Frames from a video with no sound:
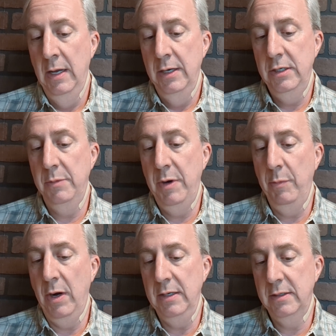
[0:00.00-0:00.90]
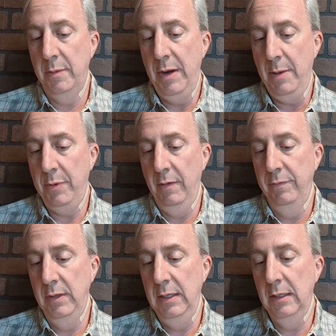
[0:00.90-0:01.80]
She had memorized a map
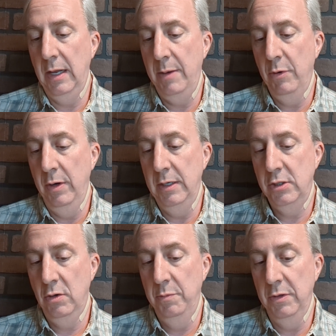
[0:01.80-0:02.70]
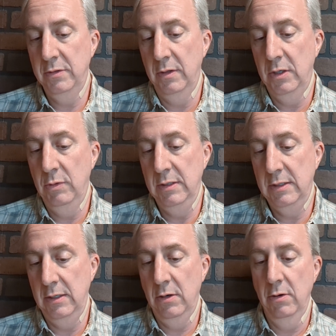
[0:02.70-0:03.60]
of, in the library that showed most of the twists
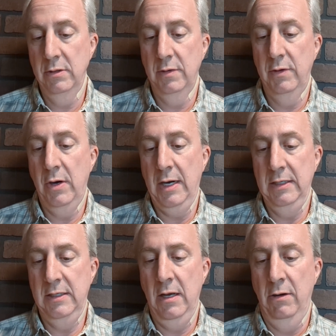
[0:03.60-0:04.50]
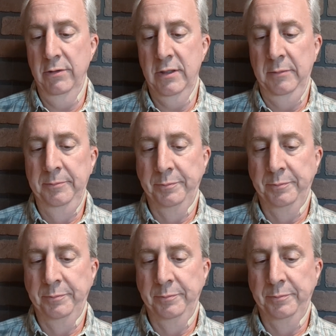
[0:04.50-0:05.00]
and turns of the dragon's tunnels,